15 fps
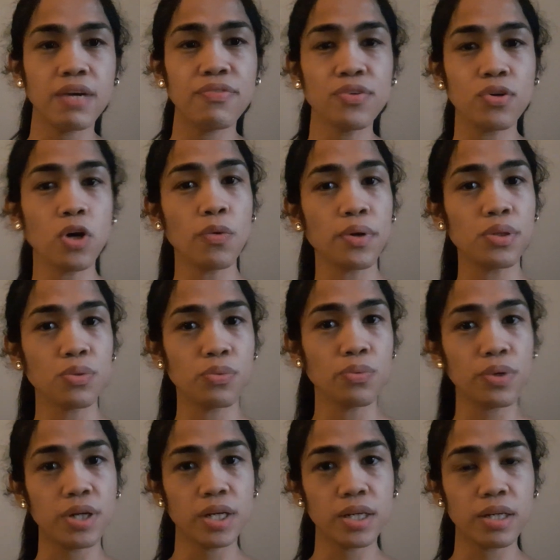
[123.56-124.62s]
if you're going to
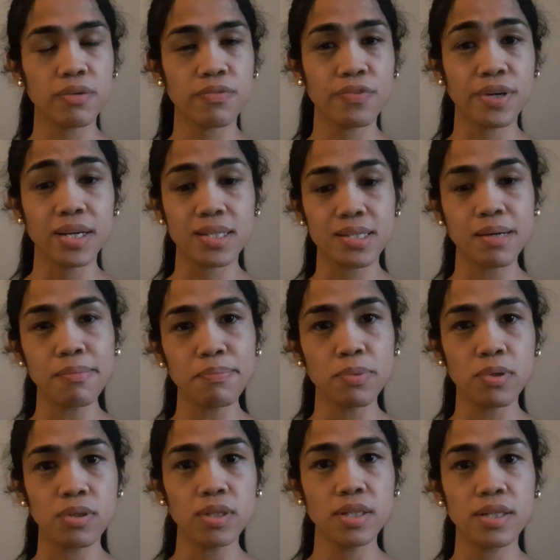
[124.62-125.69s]
work, for
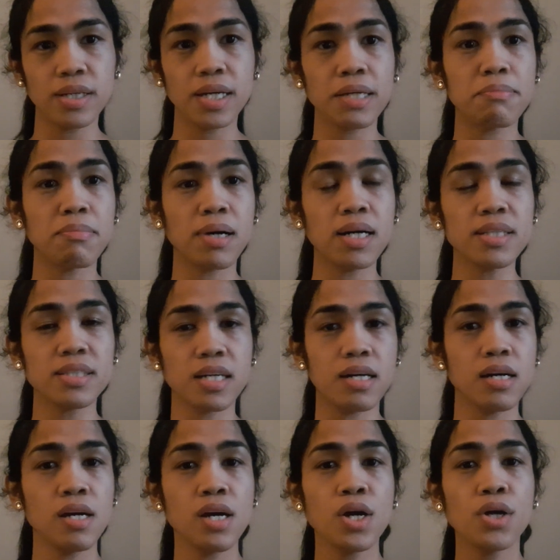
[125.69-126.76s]
example, in
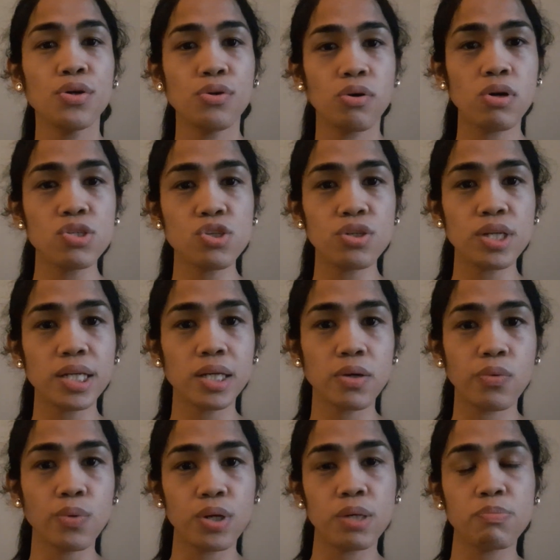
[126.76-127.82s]
Malta, you also need a
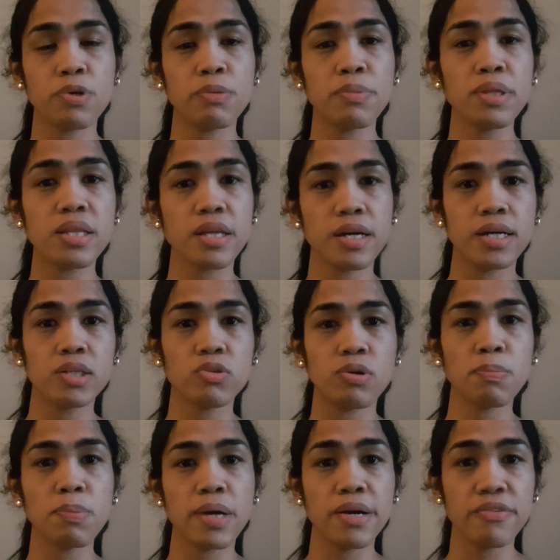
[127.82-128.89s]
work permit there to
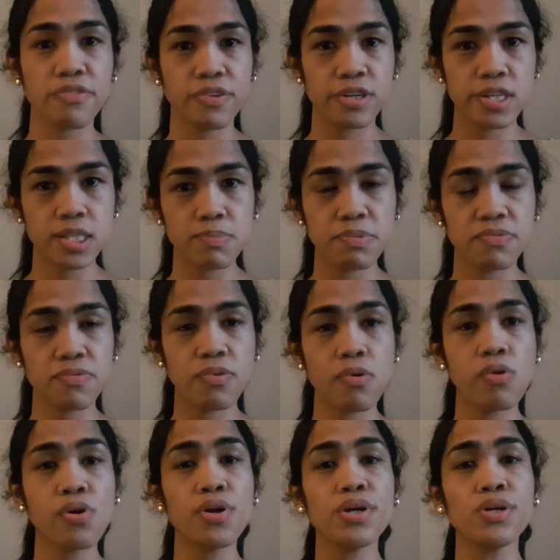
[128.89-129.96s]
apply first
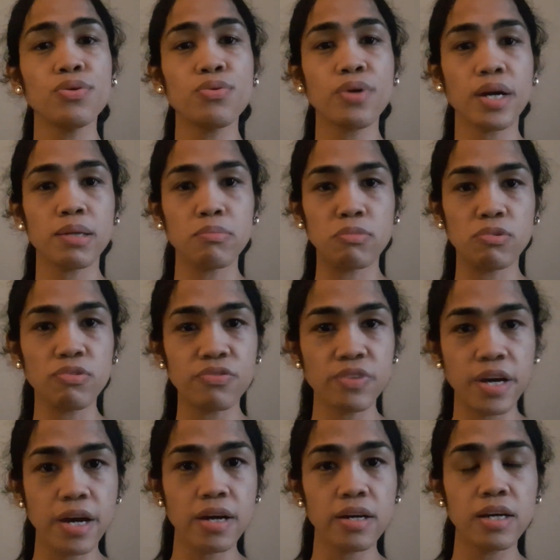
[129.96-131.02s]
before you can move
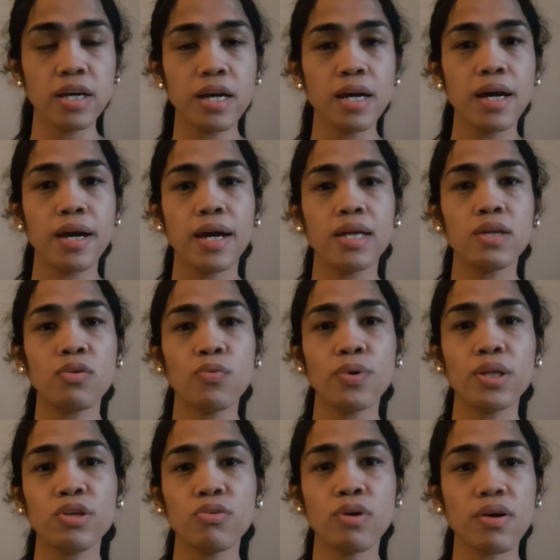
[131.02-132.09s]
there. And
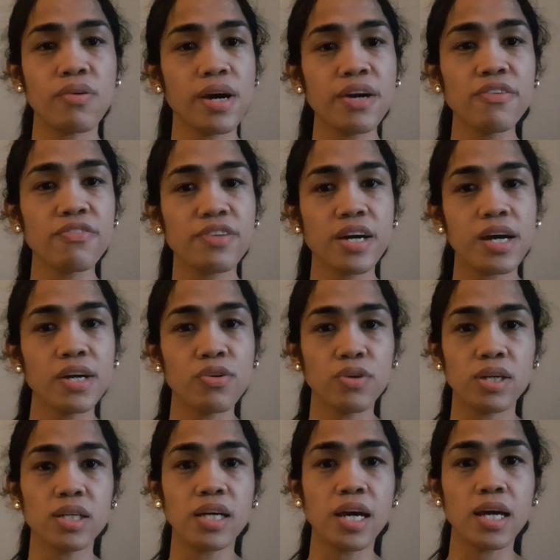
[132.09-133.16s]
when you arrive there, you
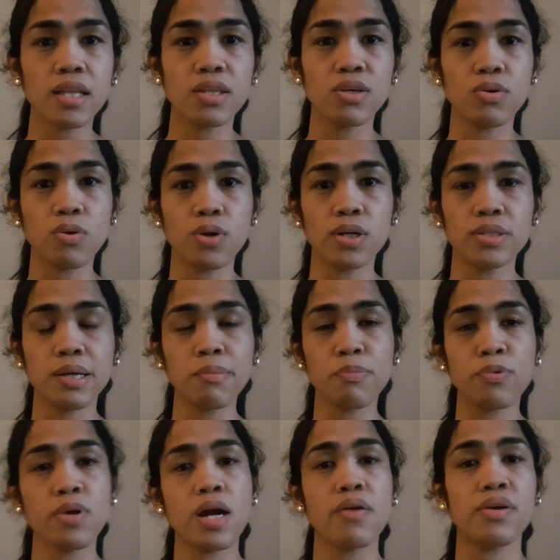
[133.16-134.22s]
can get your
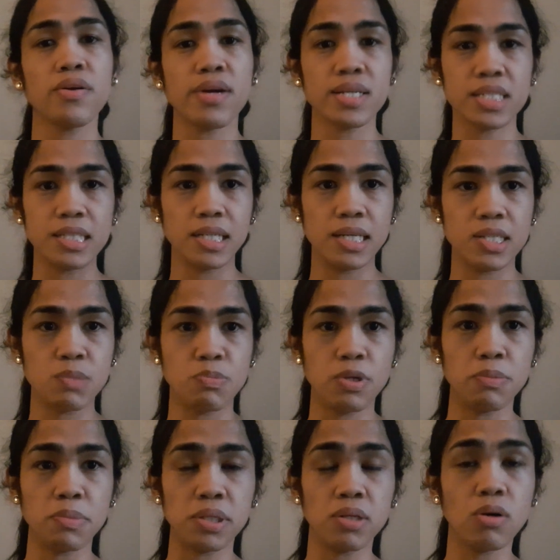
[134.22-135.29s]
temporary residence
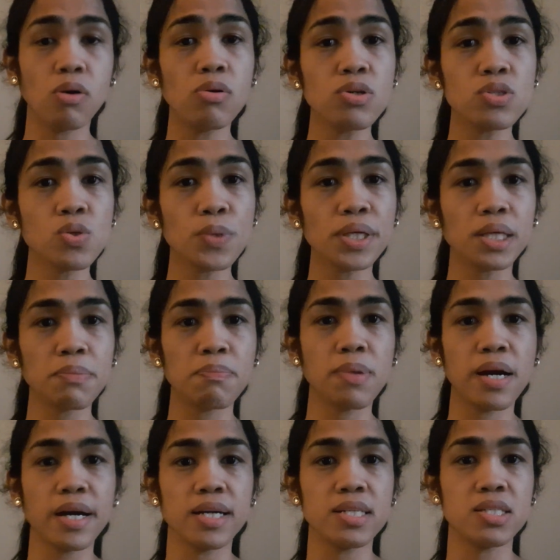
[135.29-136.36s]
permit. Also, it
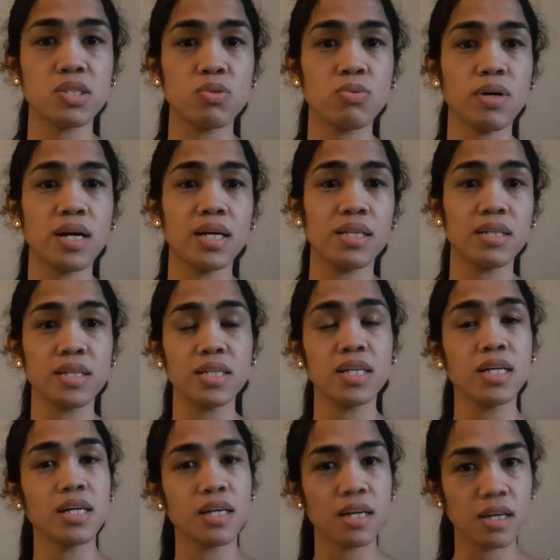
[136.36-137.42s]
applies to other
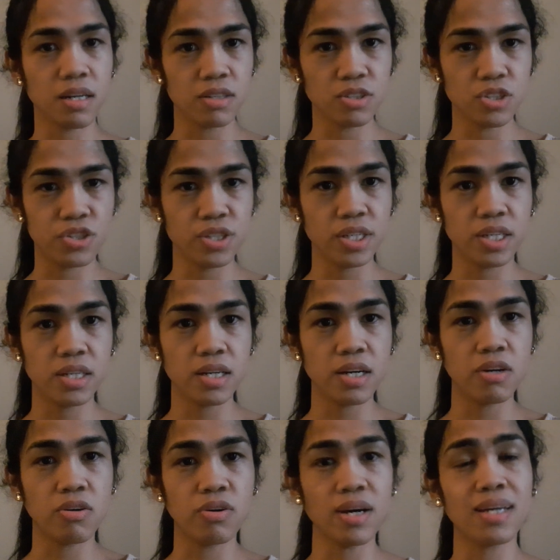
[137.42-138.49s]
country,
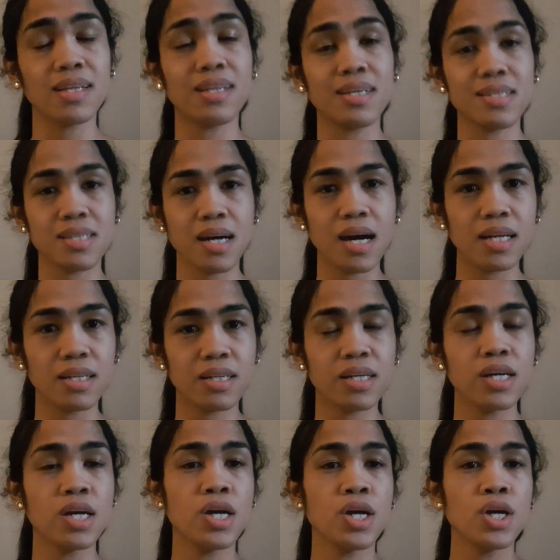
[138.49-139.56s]
or at least other
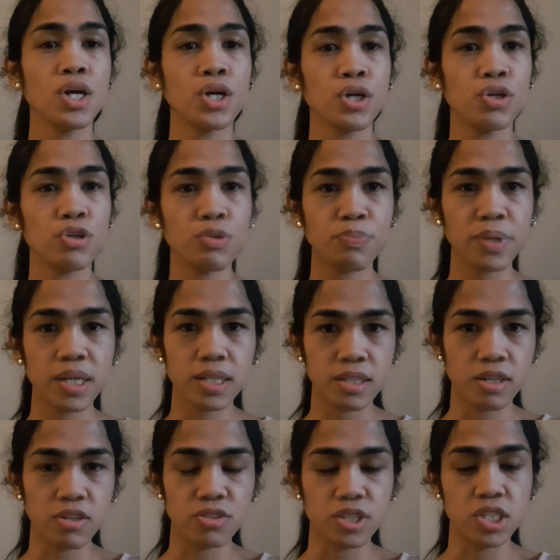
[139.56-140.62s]
European
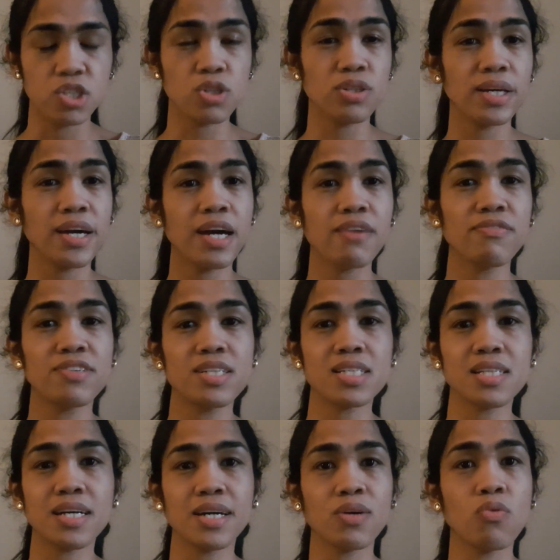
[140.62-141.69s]
countries. So they have just
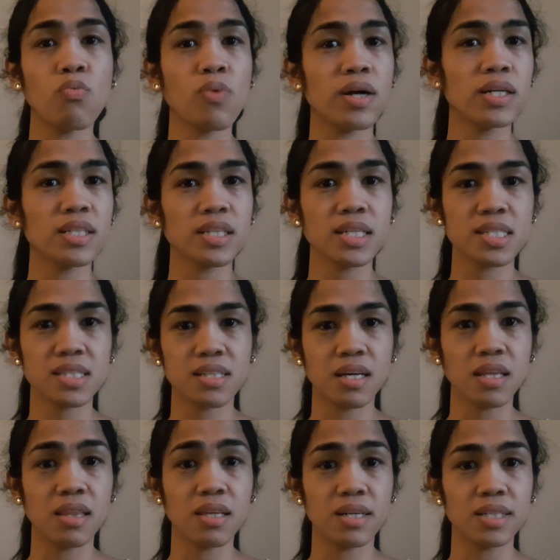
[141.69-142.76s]
like one
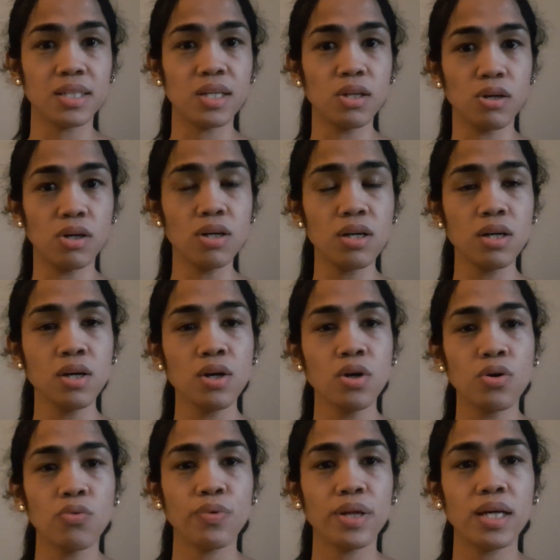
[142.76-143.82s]
standard law
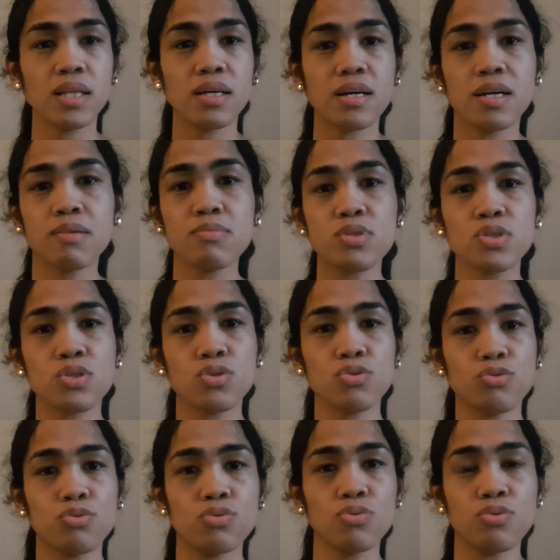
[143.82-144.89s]
when it comes
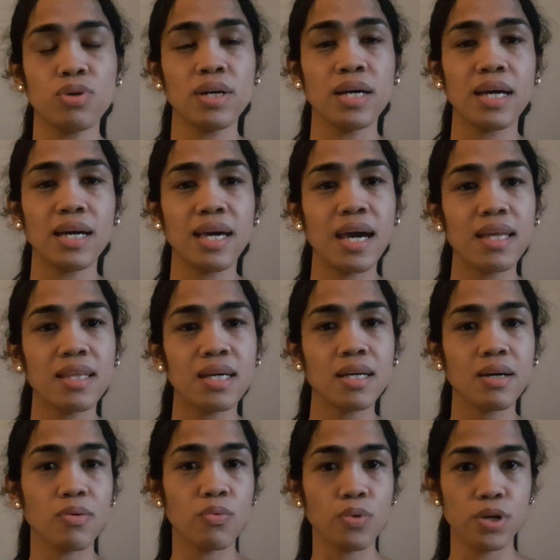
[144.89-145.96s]
to getting
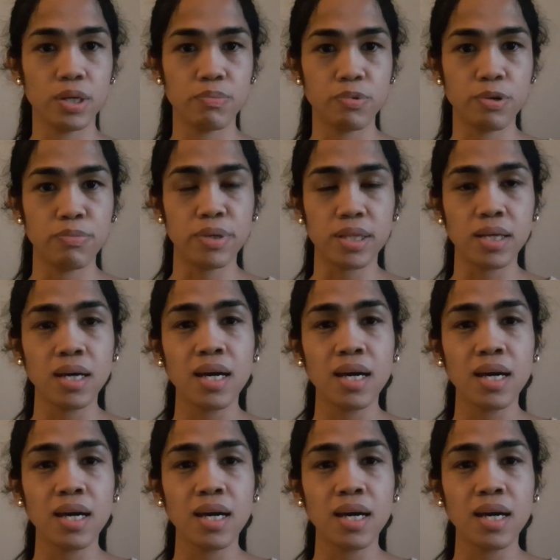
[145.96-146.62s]
a work permit.